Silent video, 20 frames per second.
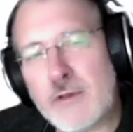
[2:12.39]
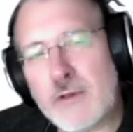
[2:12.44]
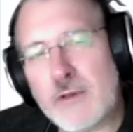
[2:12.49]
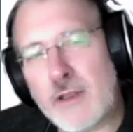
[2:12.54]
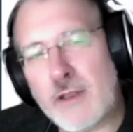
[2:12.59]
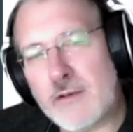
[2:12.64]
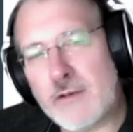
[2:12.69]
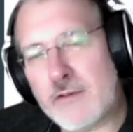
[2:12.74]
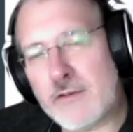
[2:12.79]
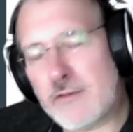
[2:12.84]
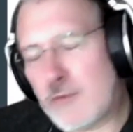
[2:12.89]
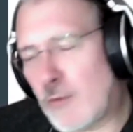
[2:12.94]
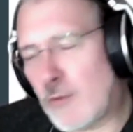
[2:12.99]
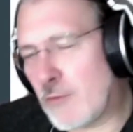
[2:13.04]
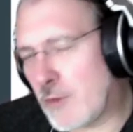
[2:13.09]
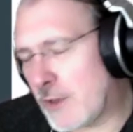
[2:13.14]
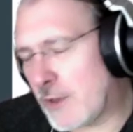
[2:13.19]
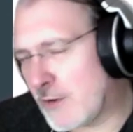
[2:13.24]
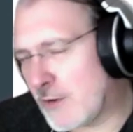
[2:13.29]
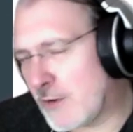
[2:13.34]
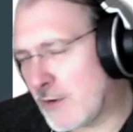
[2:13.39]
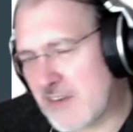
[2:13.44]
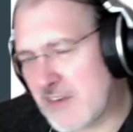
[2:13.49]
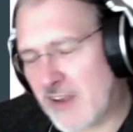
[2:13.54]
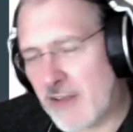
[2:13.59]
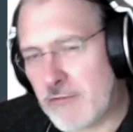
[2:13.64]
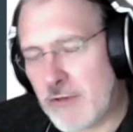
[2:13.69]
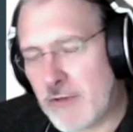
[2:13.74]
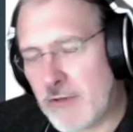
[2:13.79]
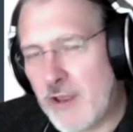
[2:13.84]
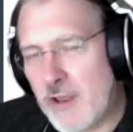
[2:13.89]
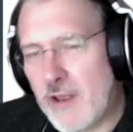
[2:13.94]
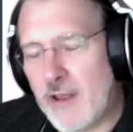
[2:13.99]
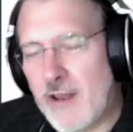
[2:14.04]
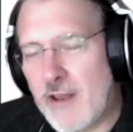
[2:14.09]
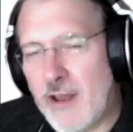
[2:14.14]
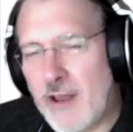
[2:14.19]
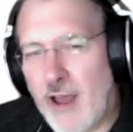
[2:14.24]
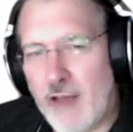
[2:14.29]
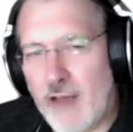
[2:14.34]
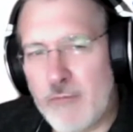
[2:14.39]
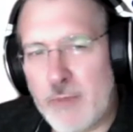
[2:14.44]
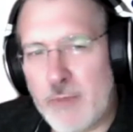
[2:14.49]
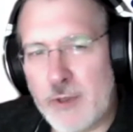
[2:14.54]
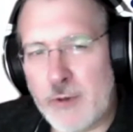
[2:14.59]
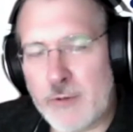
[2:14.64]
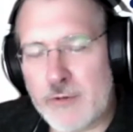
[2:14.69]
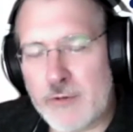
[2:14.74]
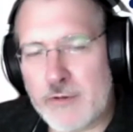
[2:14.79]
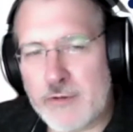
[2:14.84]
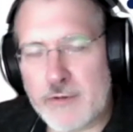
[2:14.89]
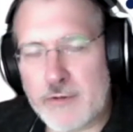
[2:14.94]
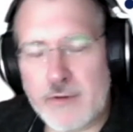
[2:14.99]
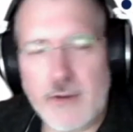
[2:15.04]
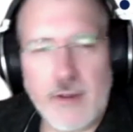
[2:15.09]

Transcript: And over the years, I've built